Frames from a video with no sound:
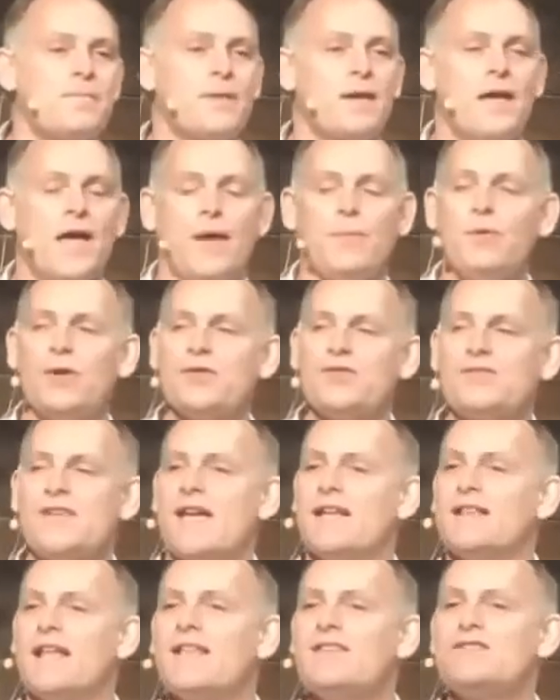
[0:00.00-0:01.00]
And we were
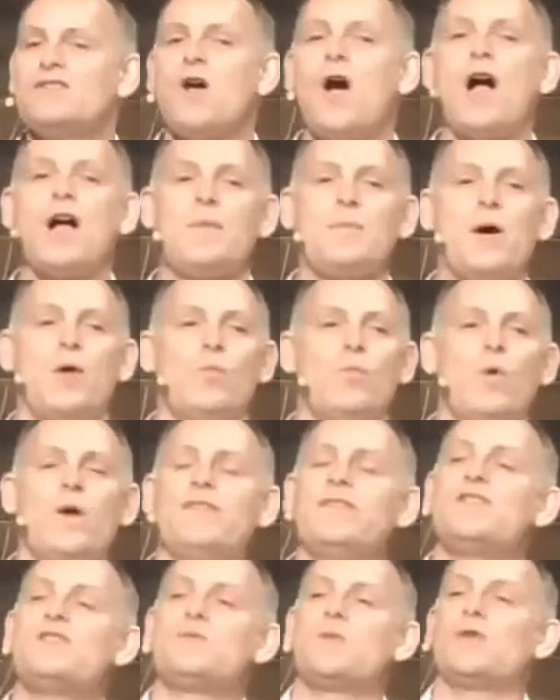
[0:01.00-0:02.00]
saying, let's talk about
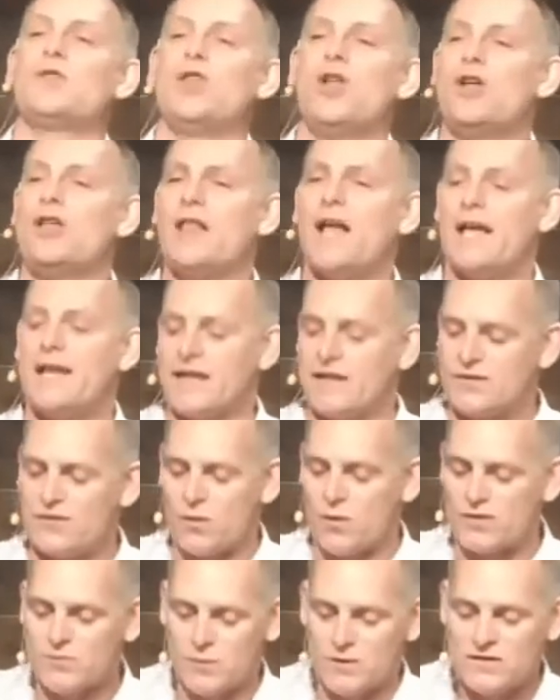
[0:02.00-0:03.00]
what this would look like. And
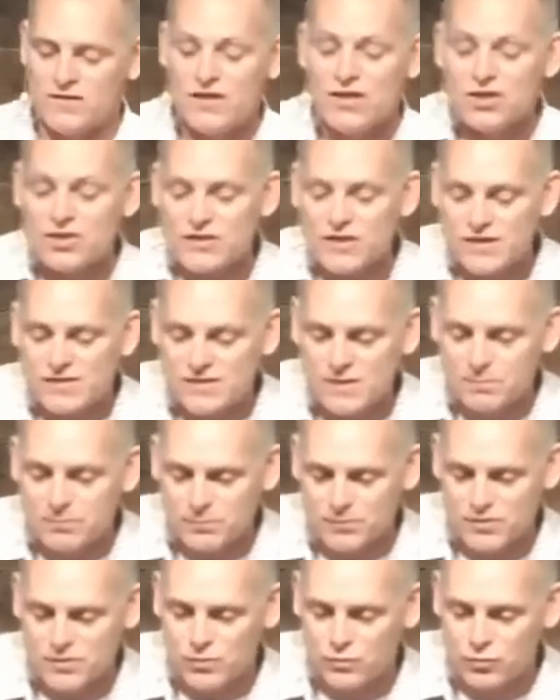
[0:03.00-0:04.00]
so as we teach this
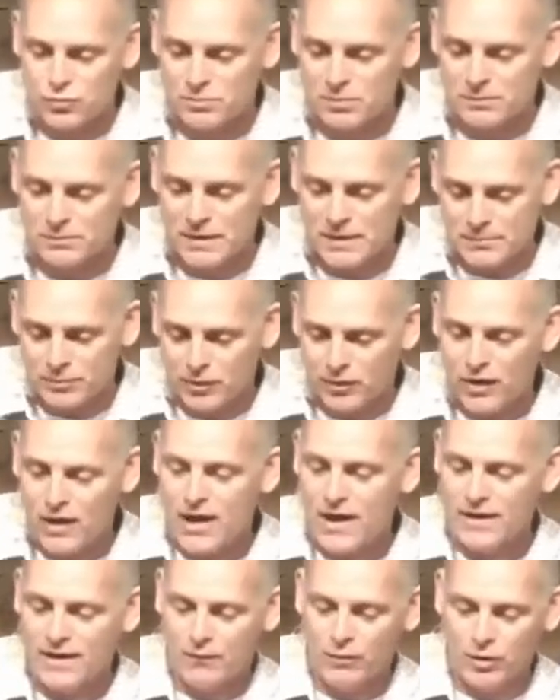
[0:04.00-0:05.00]
to a group of people
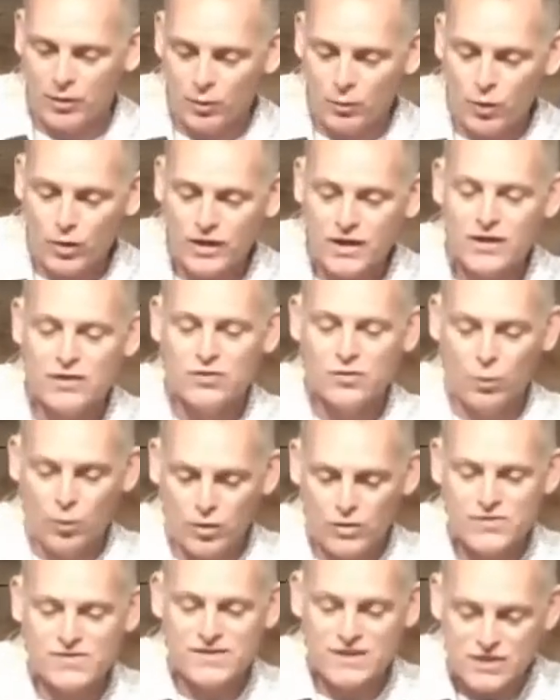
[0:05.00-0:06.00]
that we are working
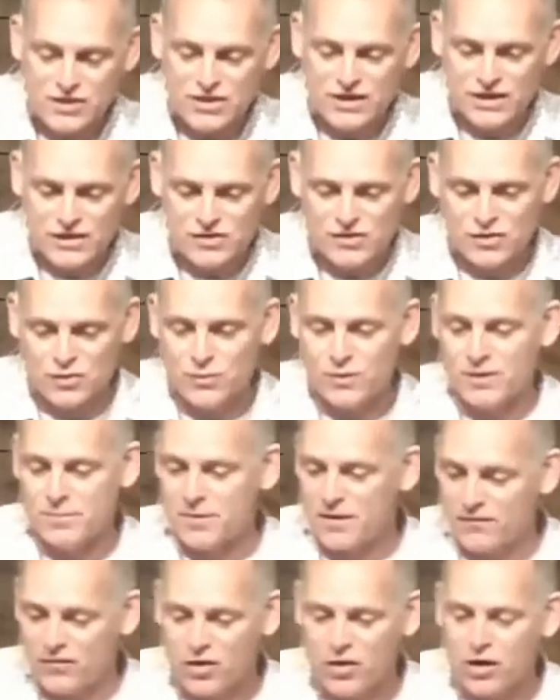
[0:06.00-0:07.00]
towards teaching it to in a
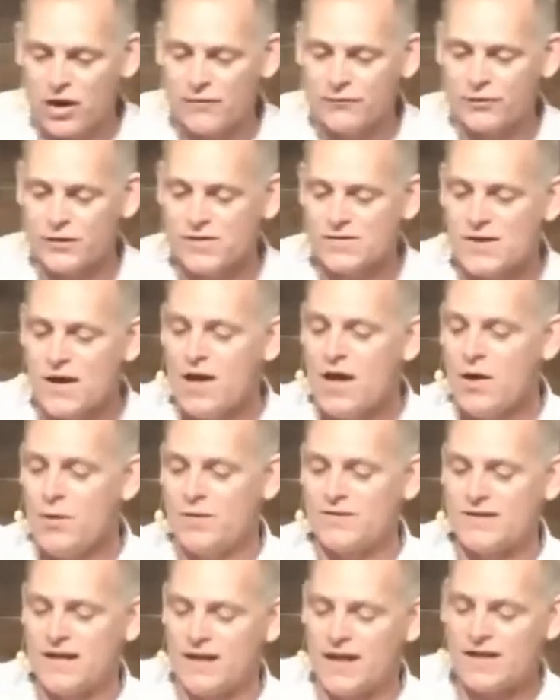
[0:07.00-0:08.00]
bit of a conference, we
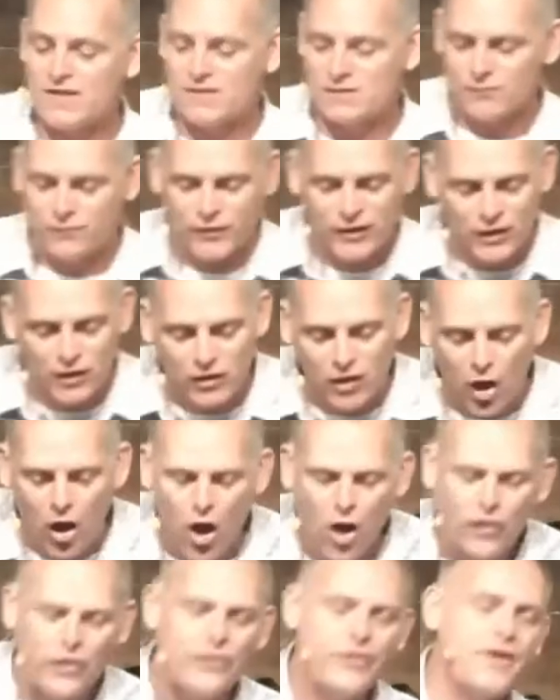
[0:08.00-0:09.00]
said, let's figure out
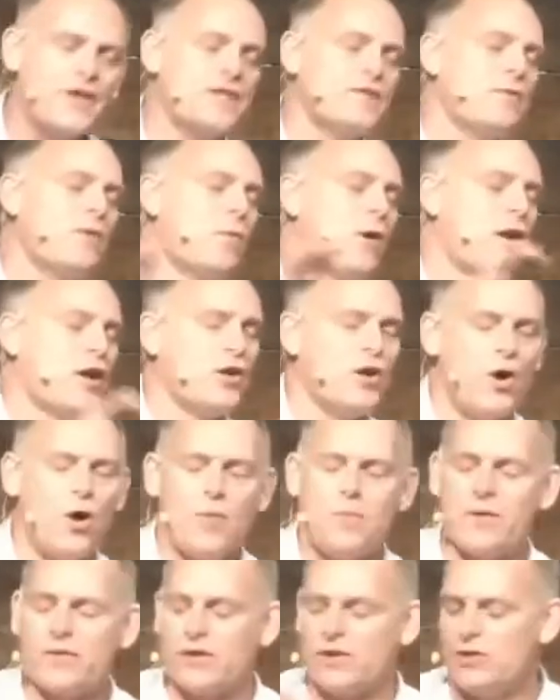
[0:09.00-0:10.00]
all the things we want to know
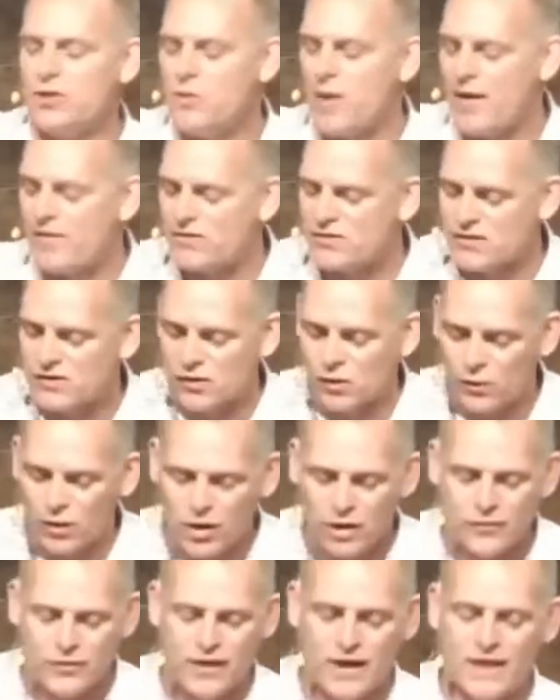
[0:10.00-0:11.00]
about the new heavens and new
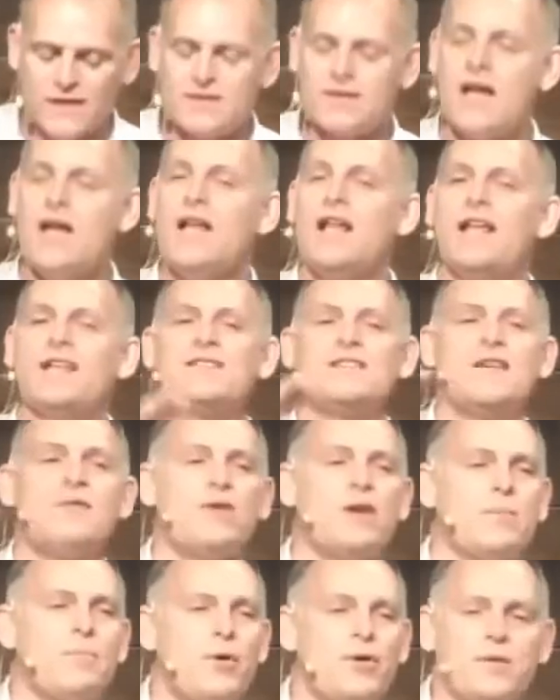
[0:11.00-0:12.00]
earth, and let's see if
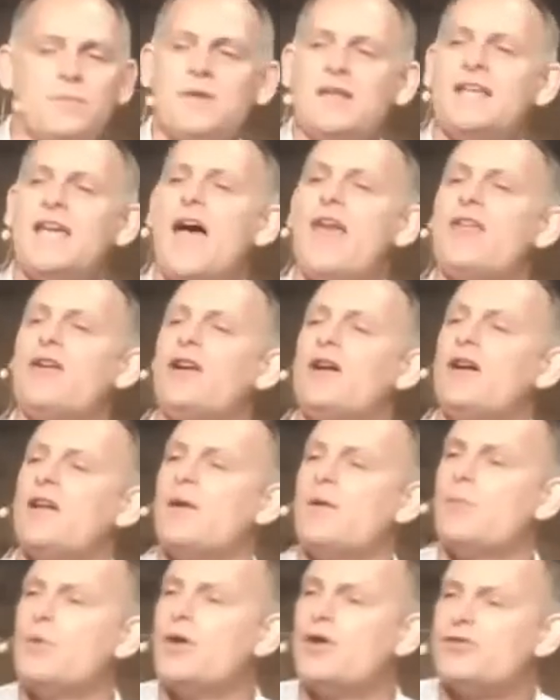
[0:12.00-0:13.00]
we can put them together,
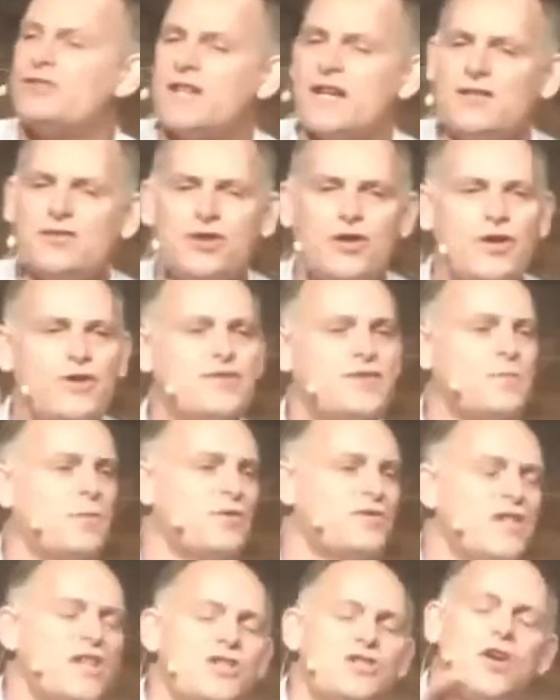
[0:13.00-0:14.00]
and we'll all take turns, and we'll
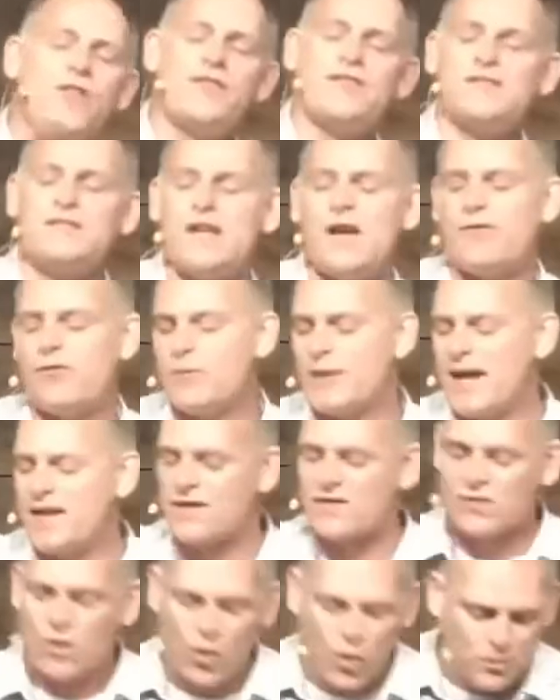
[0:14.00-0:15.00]
teach all this stuff. And we had
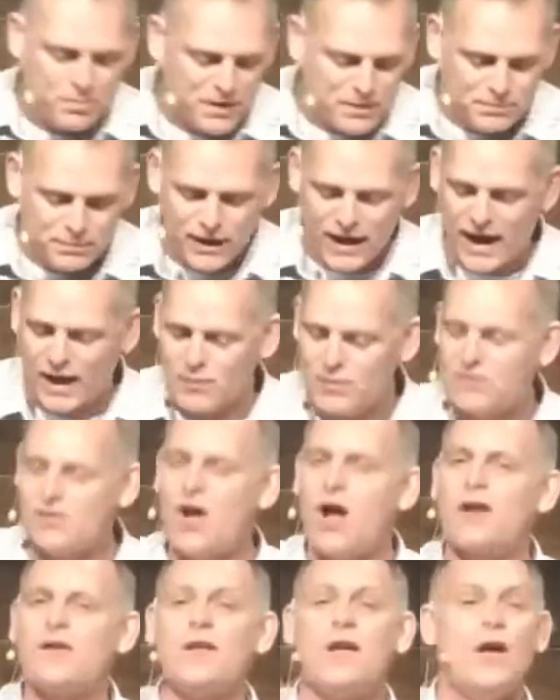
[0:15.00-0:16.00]
this whole big plan, and we
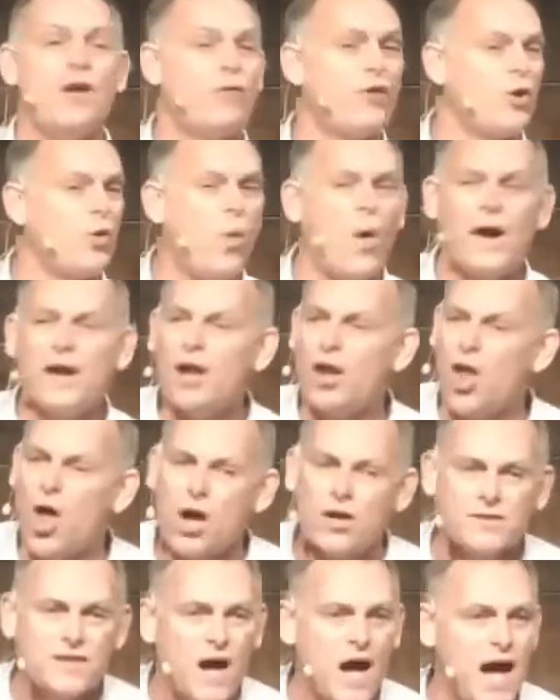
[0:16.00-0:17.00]
talked for quite a
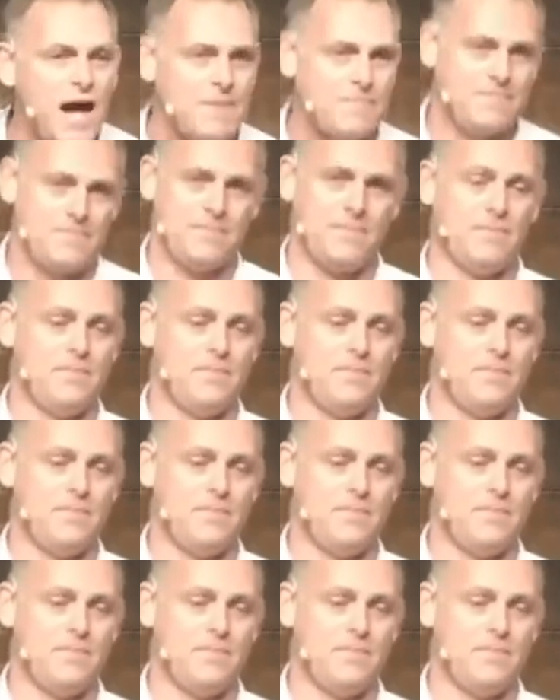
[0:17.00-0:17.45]
long time.